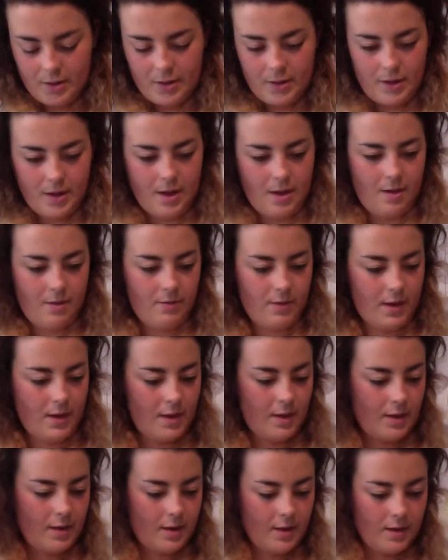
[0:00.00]
Now
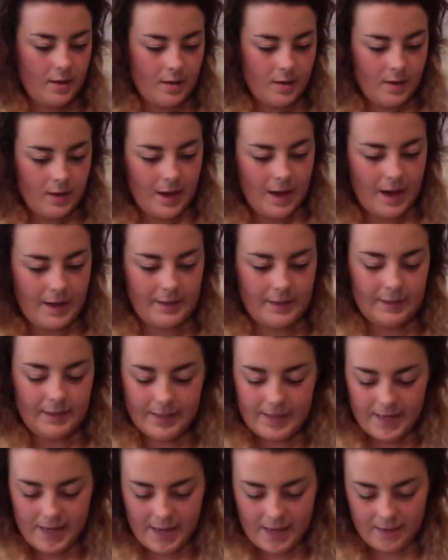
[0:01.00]
then, add his
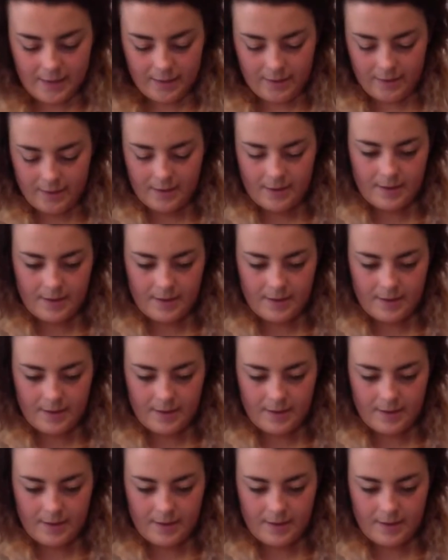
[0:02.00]
teeth.